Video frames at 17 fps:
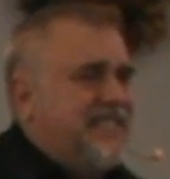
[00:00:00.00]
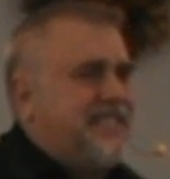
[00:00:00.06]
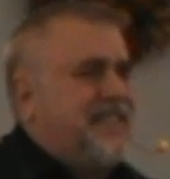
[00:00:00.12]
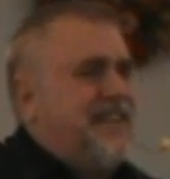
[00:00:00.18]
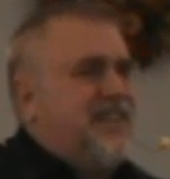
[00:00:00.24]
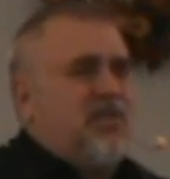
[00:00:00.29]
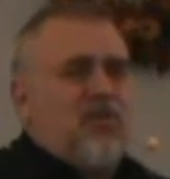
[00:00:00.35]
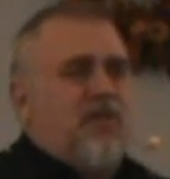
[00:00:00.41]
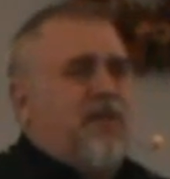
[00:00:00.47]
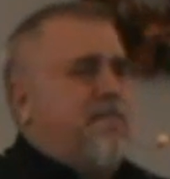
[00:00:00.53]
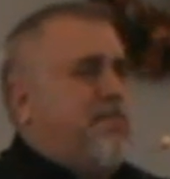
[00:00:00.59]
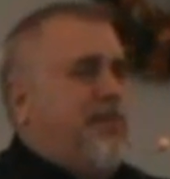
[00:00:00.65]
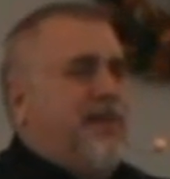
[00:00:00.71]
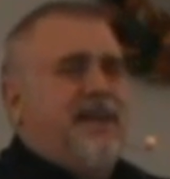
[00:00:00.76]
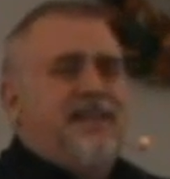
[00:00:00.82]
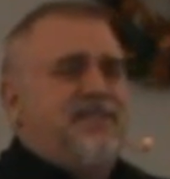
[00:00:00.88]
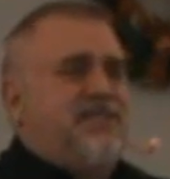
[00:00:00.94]
He's saying, Lord,
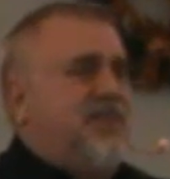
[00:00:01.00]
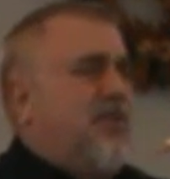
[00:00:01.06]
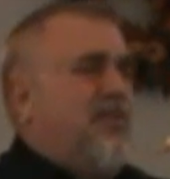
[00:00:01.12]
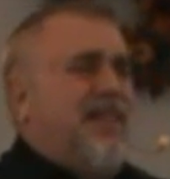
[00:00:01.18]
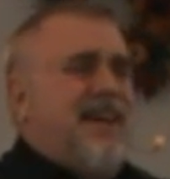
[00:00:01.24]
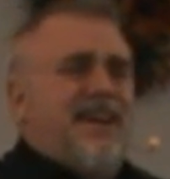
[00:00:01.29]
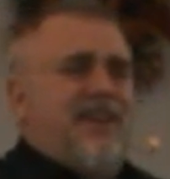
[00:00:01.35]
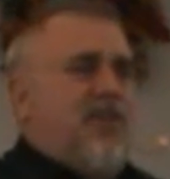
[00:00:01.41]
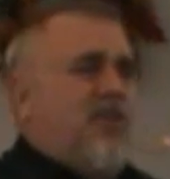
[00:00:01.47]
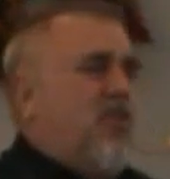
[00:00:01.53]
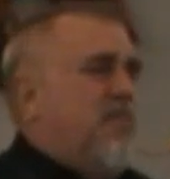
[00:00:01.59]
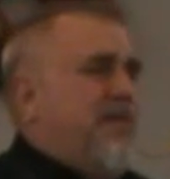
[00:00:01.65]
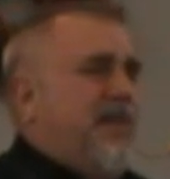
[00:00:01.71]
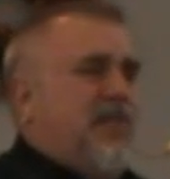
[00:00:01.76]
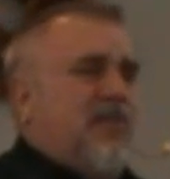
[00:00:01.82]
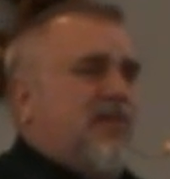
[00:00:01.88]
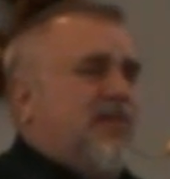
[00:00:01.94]
please don't let go
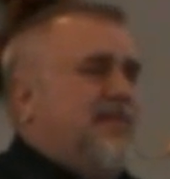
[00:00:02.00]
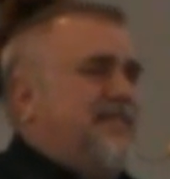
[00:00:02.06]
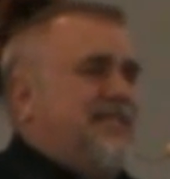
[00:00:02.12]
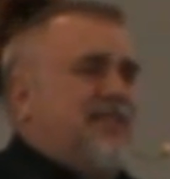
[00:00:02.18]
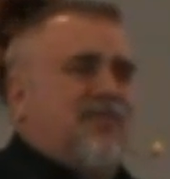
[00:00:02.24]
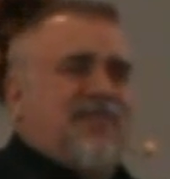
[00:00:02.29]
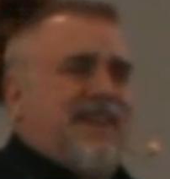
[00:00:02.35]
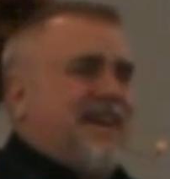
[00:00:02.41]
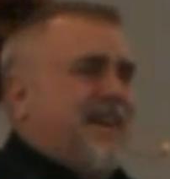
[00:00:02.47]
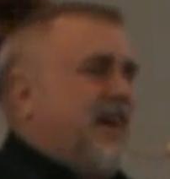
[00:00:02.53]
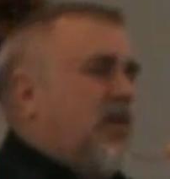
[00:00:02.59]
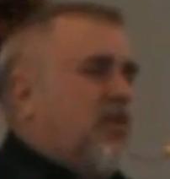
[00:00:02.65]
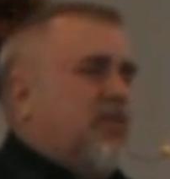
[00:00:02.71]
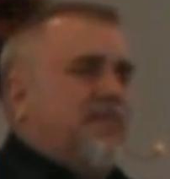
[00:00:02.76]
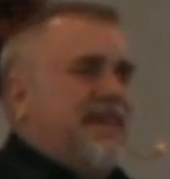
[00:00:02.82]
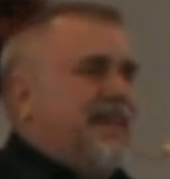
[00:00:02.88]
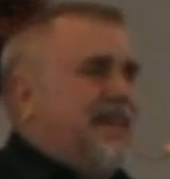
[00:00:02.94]
of me, Lord. Don't let go of